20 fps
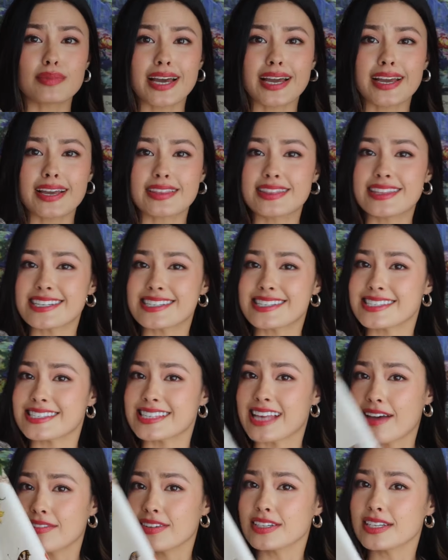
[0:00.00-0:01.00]
like the
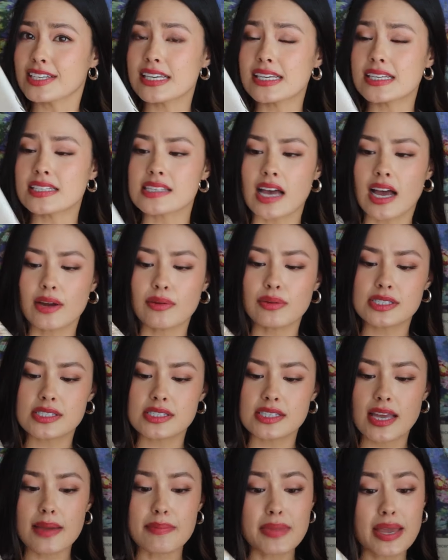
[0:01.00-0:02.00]
70s, I would
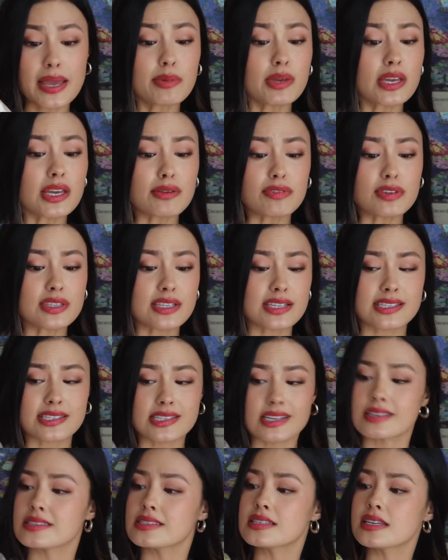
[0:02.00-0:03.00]
say, maybe even the
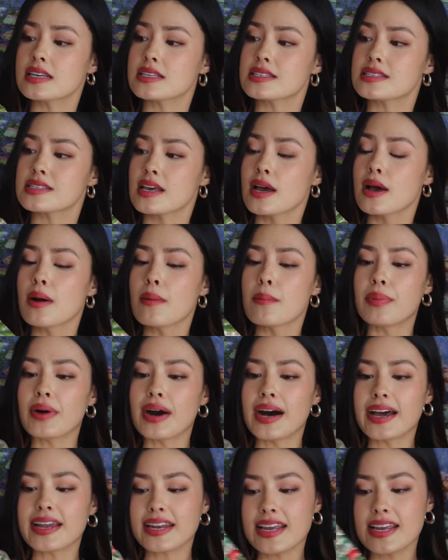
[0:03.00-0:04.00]
60s,
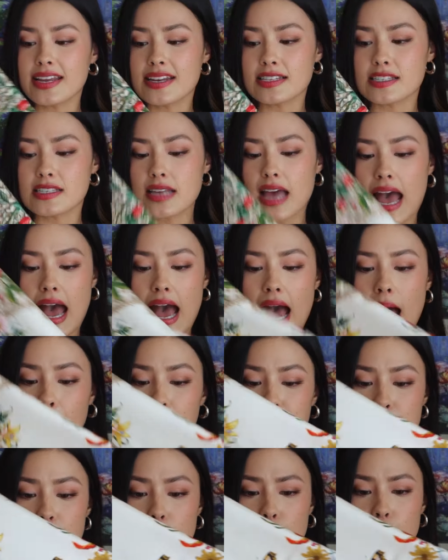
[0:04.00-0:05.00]
but it is
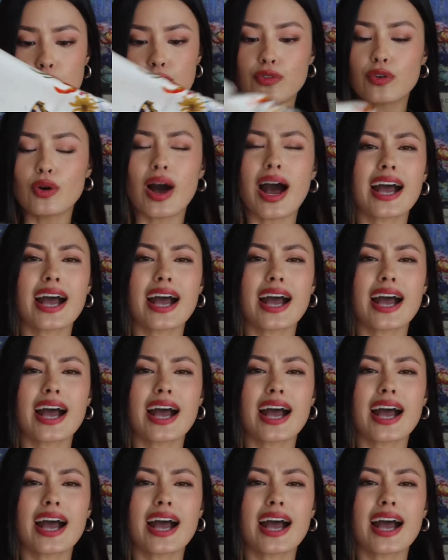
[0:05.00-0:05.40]
absolutely beautiful.